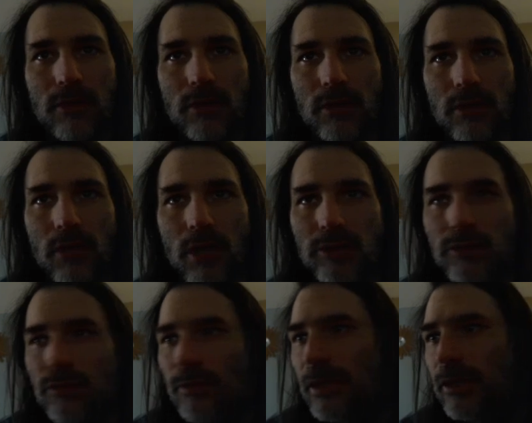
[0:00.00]
the losses
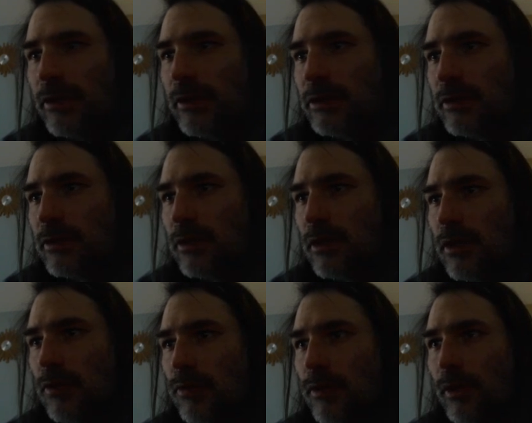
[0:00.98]
from here, it's
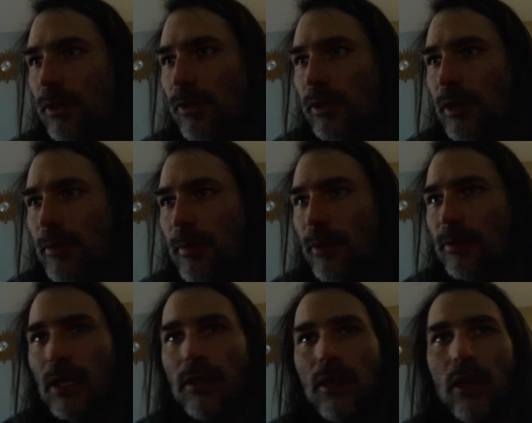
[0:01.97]
really only up about
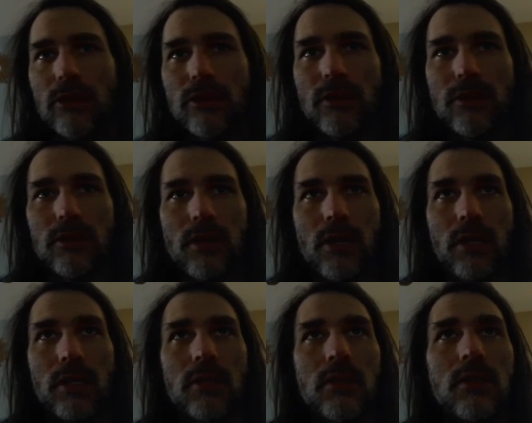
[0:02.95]
$10 on this stock.